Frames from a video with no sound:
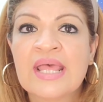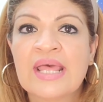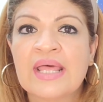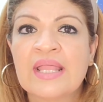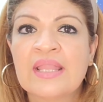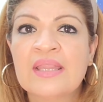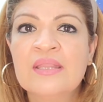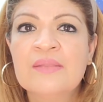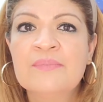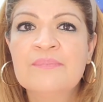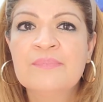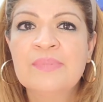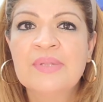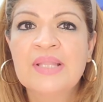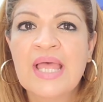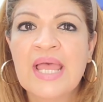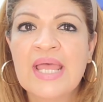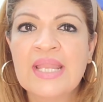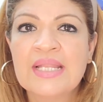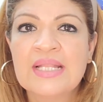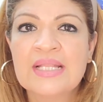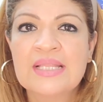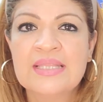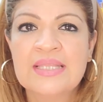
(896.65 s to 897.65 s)
and the
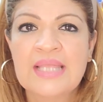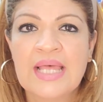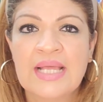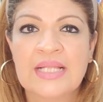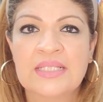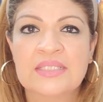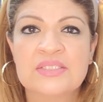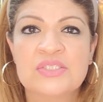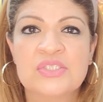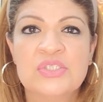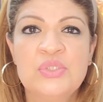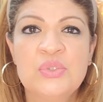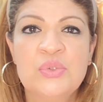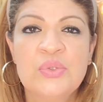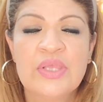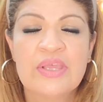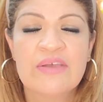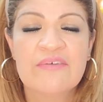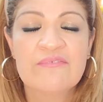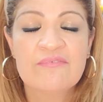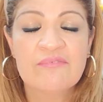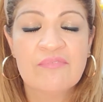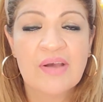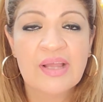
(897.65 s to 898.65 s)
planet that you
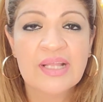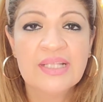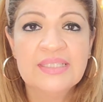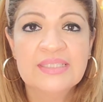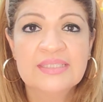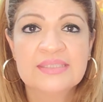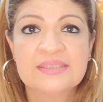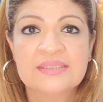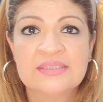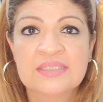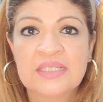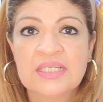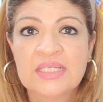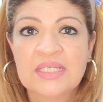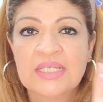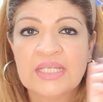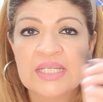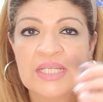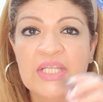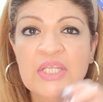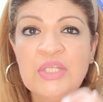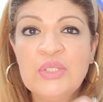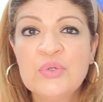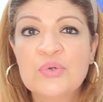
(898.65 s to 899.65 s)
can find it
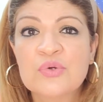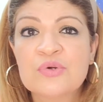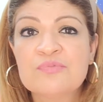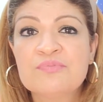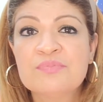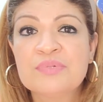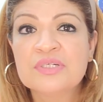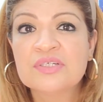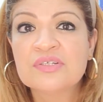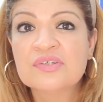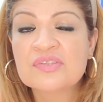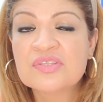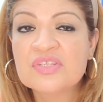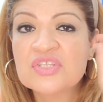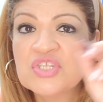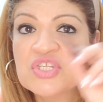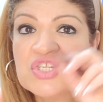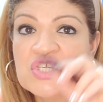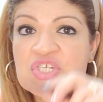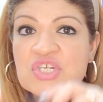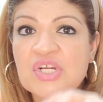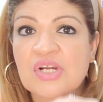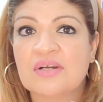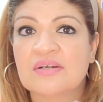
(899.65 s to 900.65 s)
in your birth
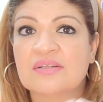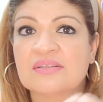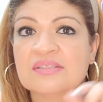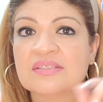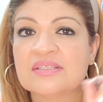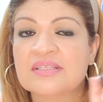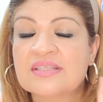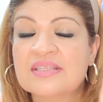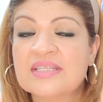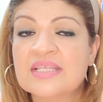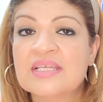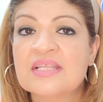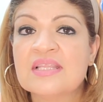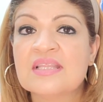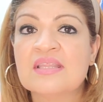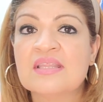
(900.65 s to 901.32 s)
chart, 10th